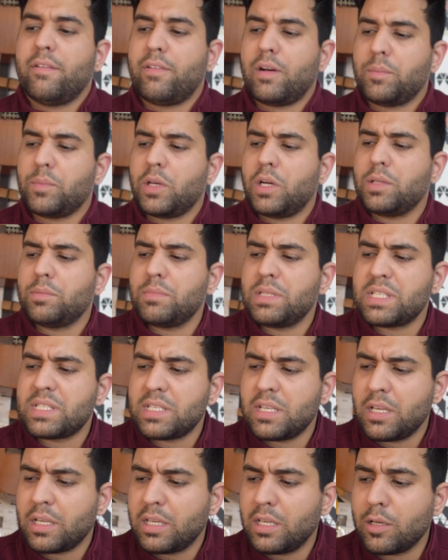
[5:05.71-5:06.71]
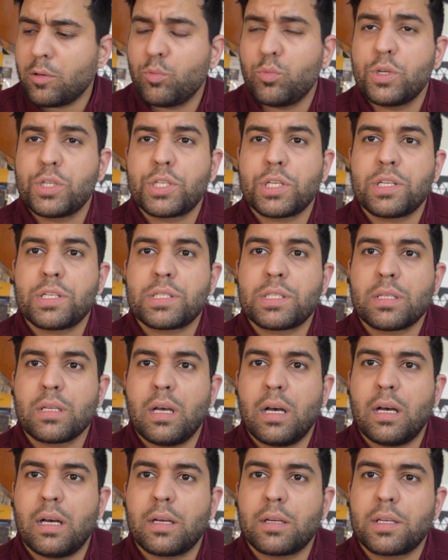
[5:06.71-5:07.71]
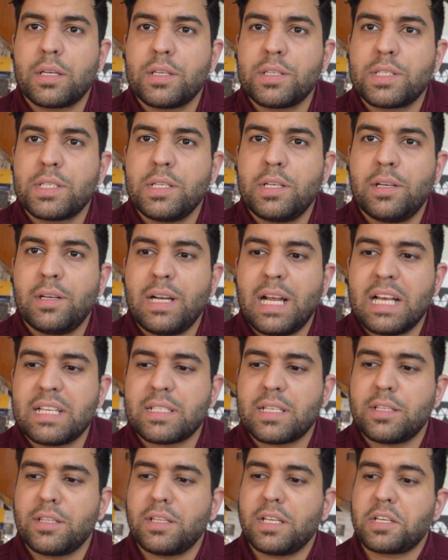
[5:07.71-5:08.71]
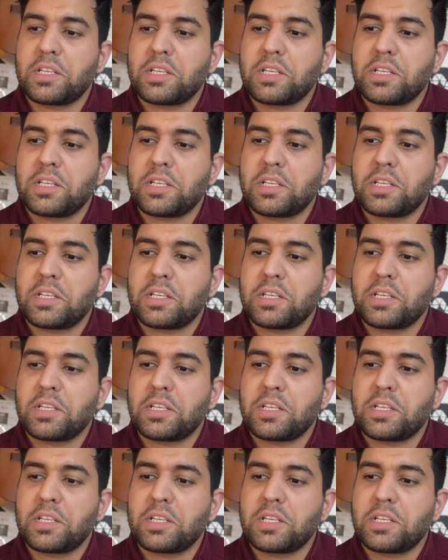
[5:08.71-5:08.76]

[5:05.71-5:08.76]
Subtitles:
if I'm not mistaken, which is considered as a